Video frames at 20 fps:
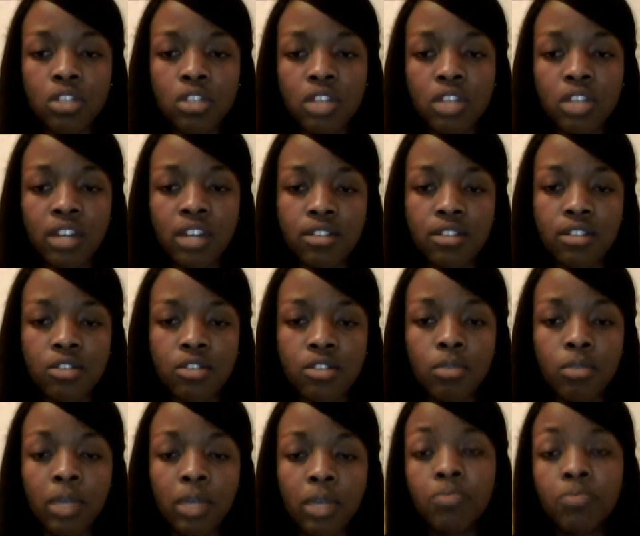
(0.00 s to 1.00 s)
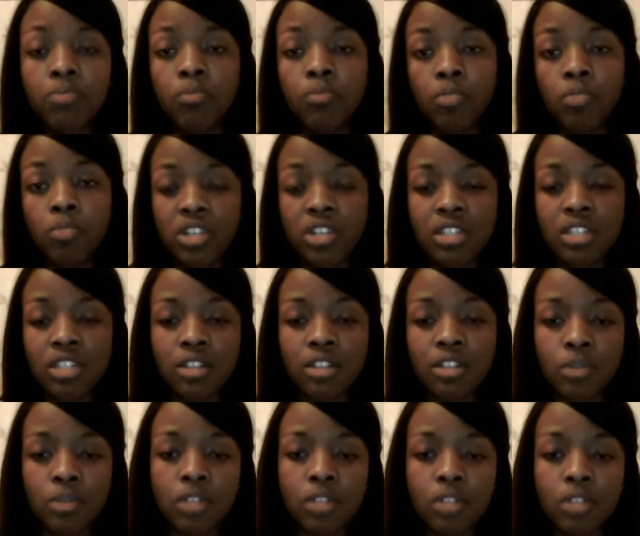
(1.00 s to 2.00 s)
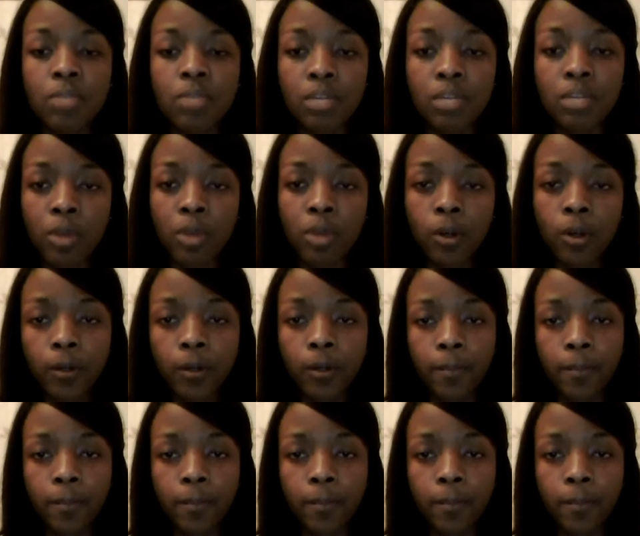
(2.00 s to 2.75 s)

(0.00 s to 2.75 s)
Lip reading: access to my Prezi as well as my blog.